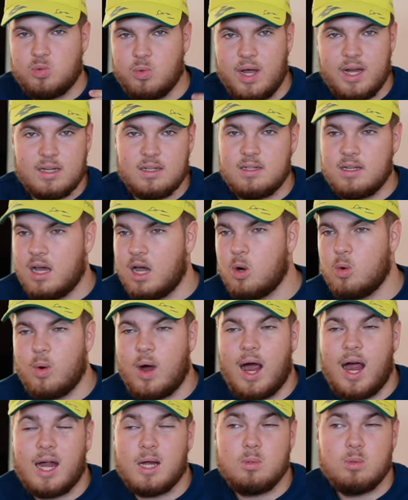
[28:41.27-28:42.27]
right now
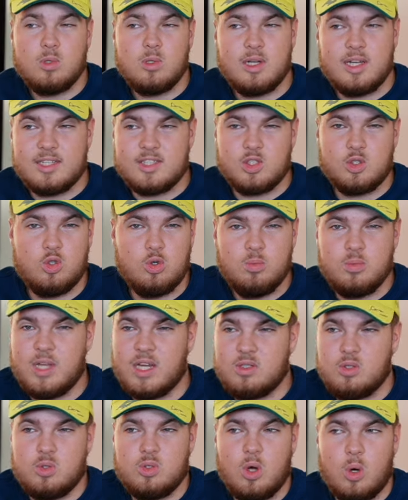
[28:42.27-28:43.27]
I will assume
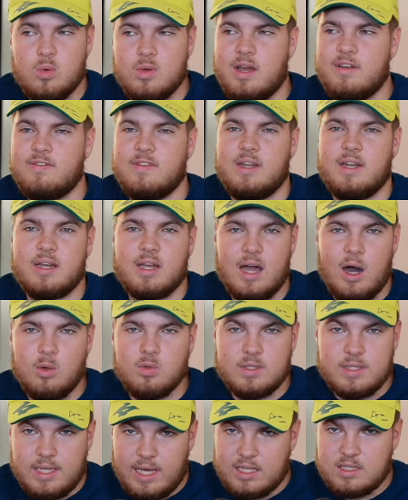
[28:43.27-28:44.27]
that you don't have an
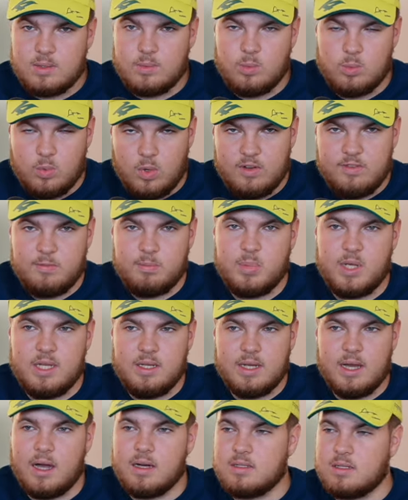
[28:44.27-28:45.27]
account yet with
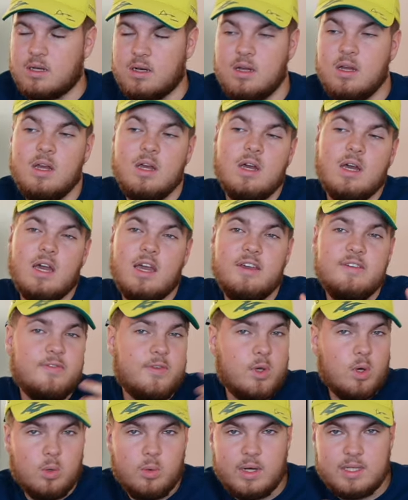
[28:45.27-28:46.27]
Pinata. If
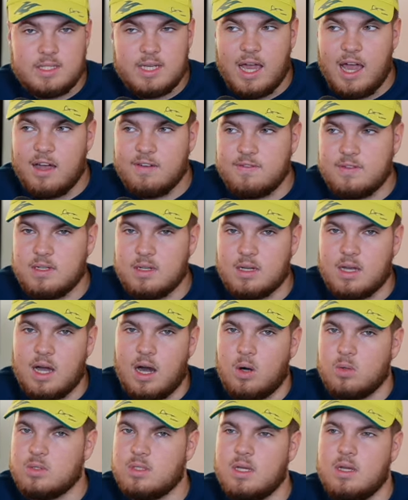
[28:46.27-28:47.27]
you already have an
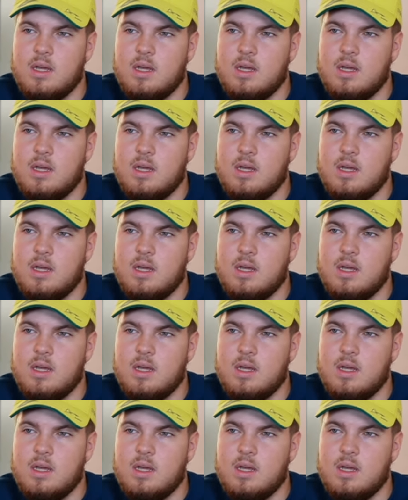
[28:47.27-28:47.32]
account,